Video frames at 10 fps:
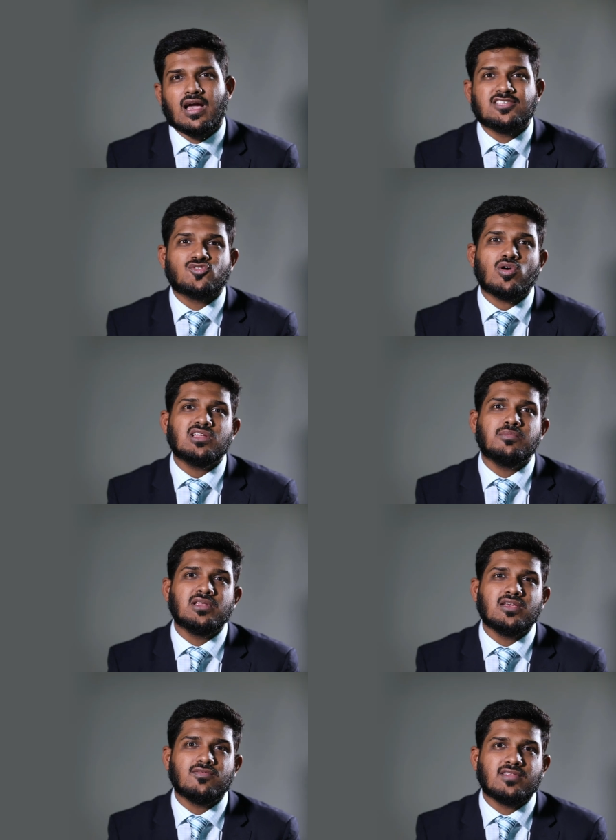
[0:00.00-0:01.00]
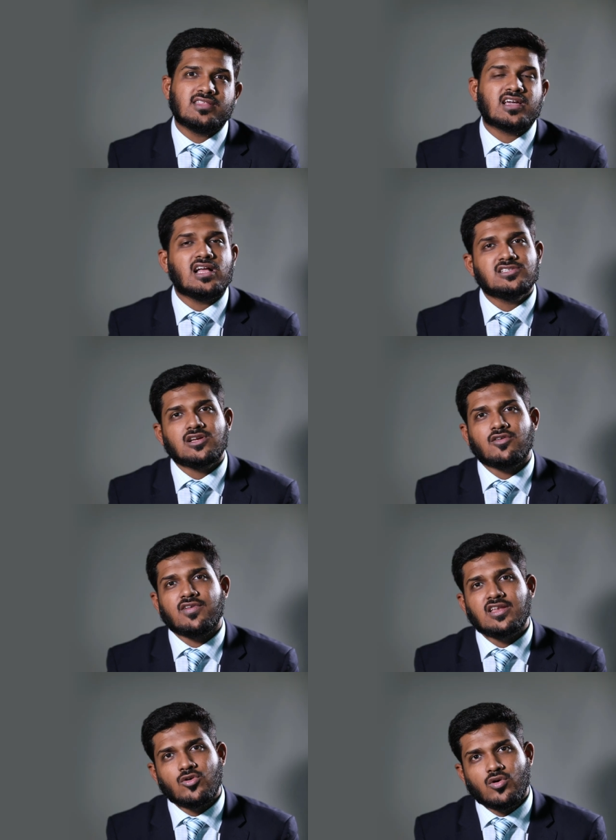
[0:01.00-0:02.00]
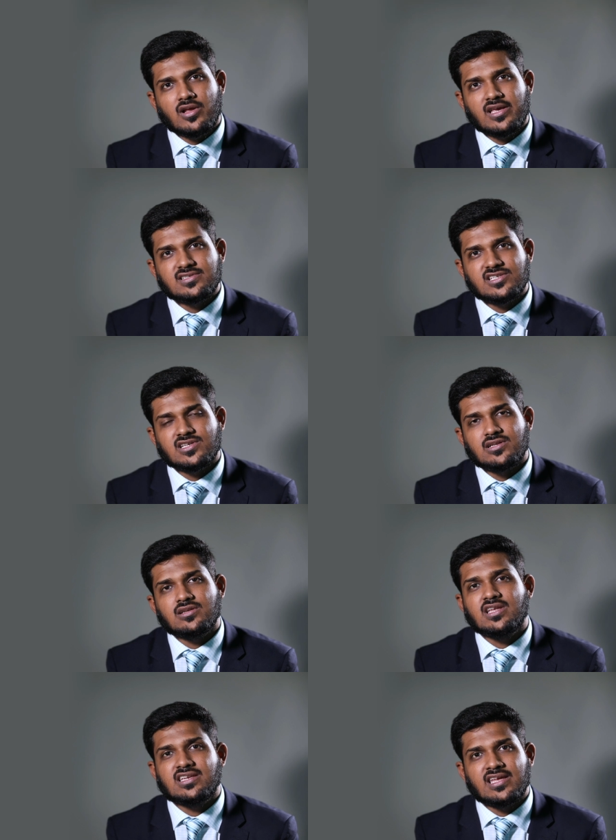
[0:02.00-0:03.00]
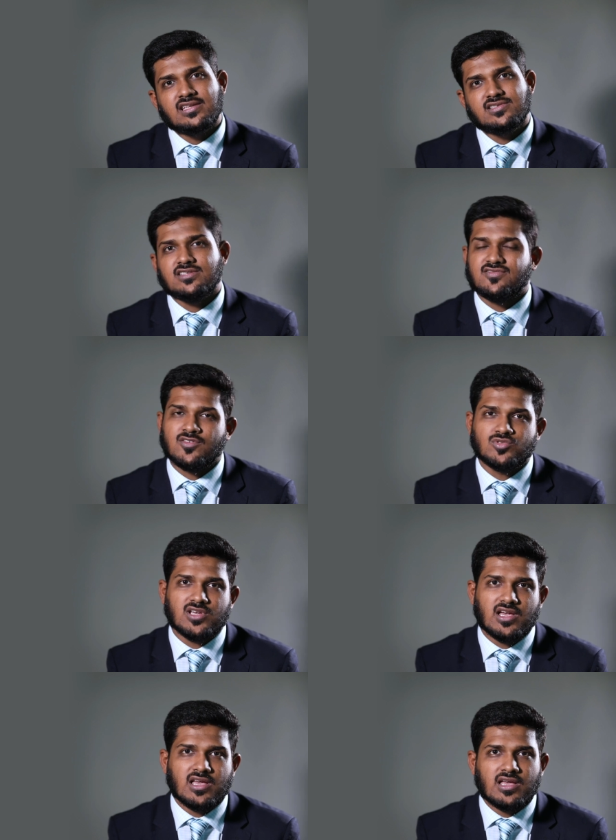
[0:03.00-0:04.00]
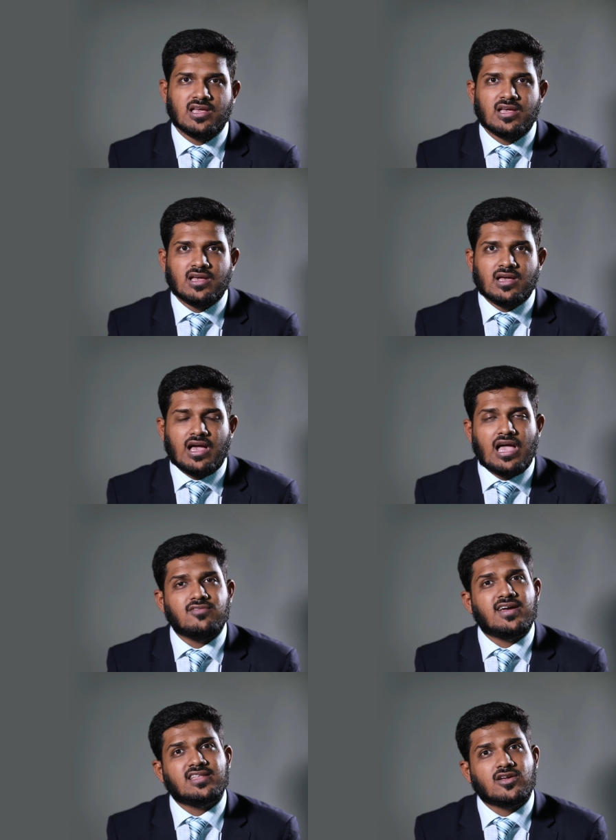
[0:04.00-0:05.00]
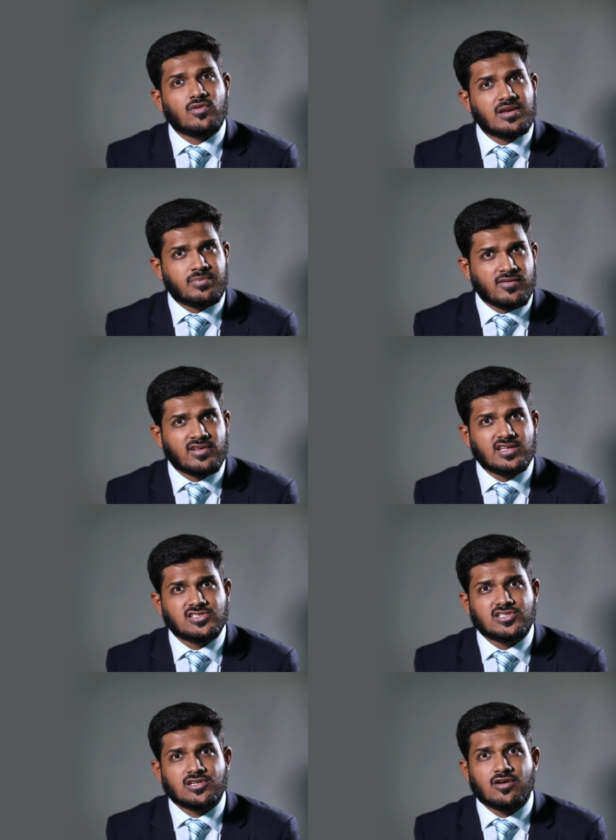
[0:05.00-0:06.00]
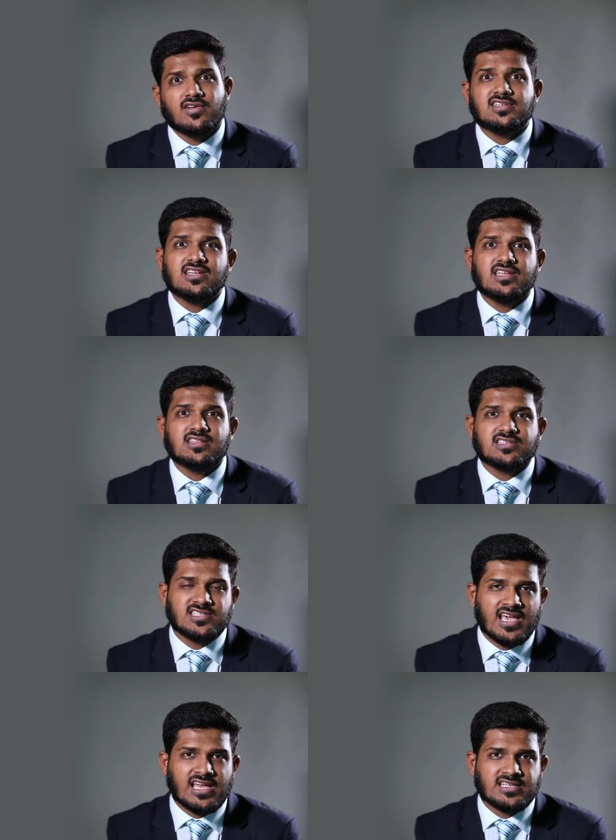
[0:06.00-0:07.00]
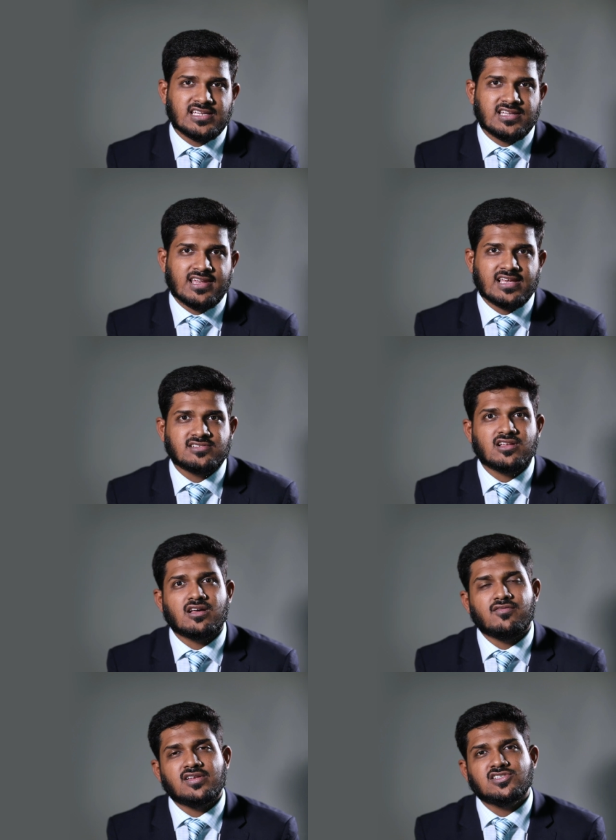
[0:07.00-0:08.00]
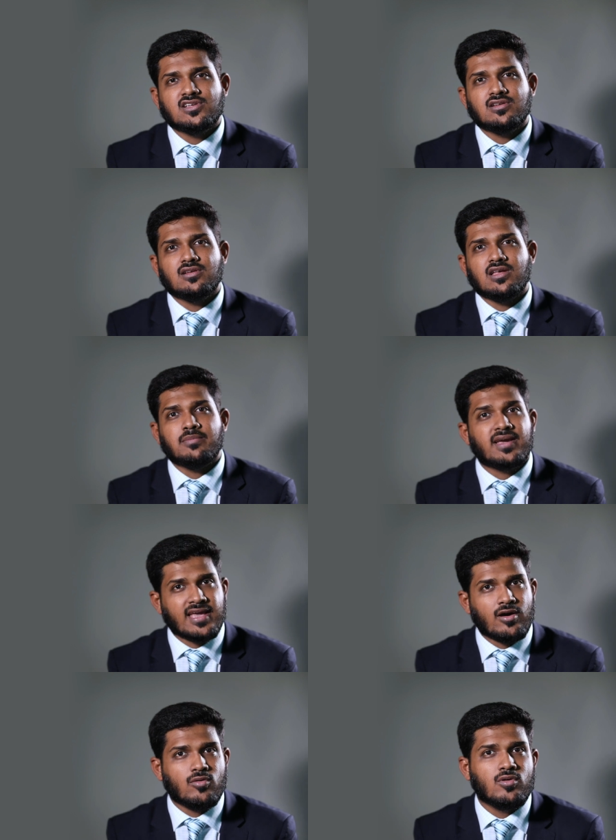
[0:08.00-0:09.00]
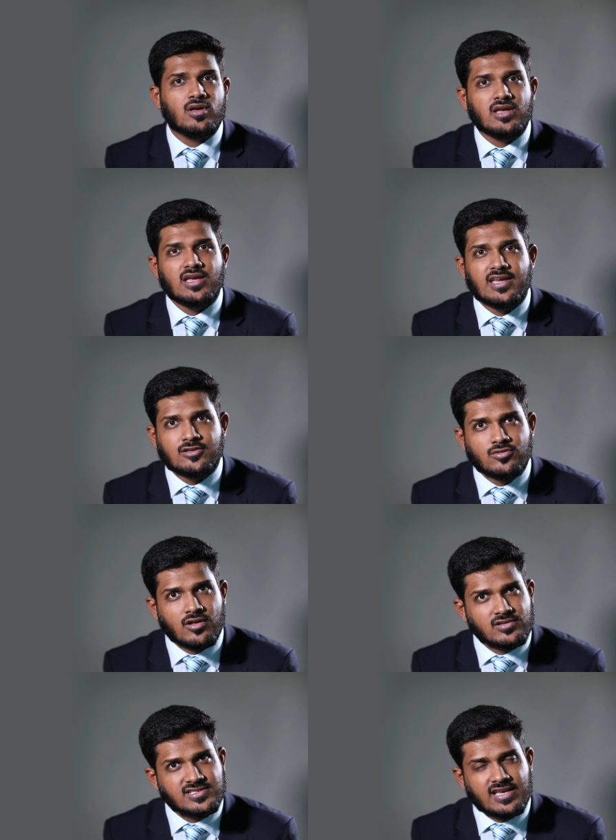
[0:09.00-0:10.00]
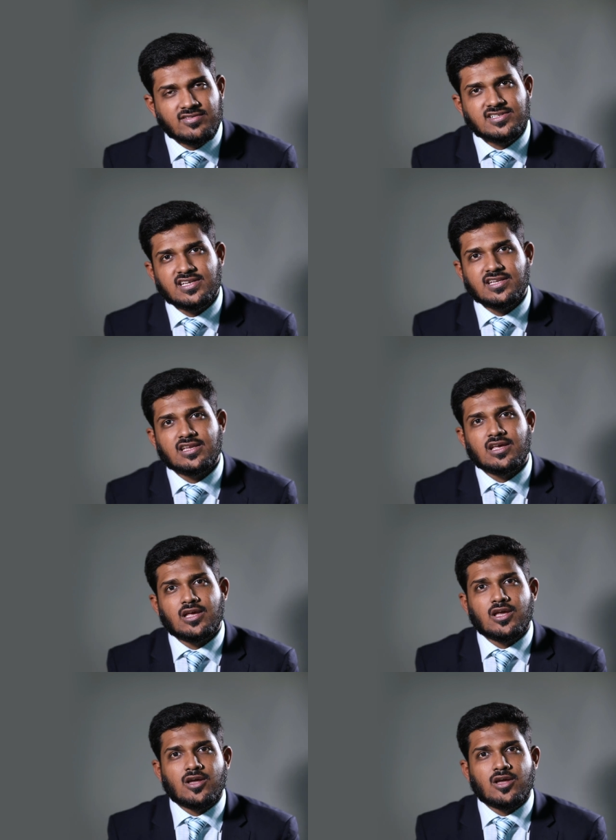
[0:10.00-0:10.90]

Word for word: I strongly believe that the culture of any organization dictates its future. I have had the great privilege of attending the CILT International Convention in Macau in 2017